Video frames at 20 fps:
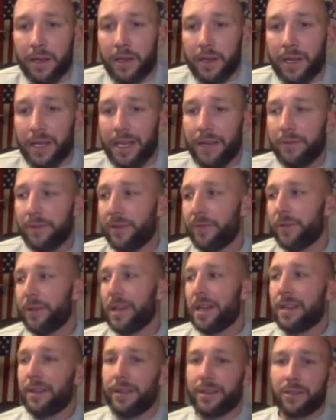Even if a
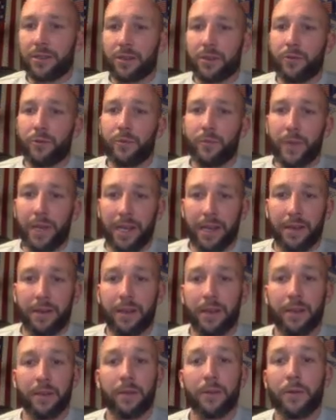lot of things are going
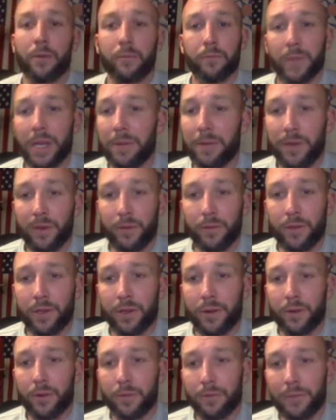bad, maybe
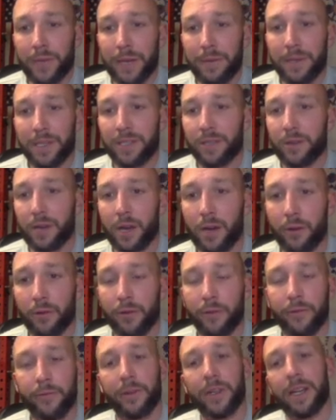maybe it's your health.
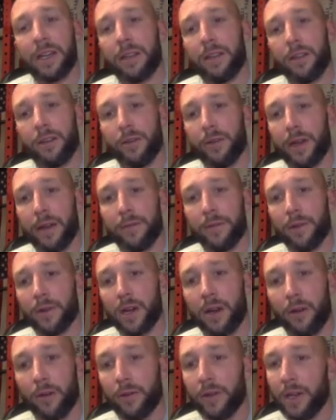Hopefully you have your
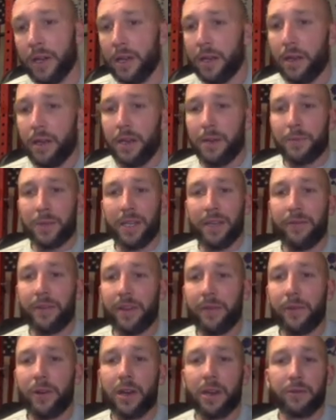health. But
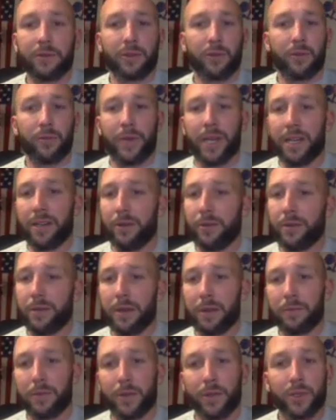even if your health's going bad,
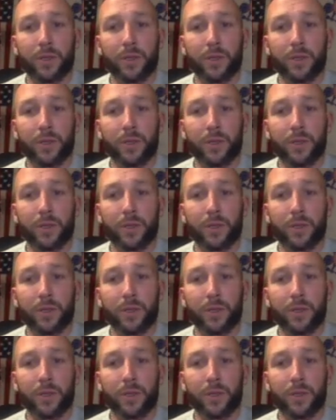there's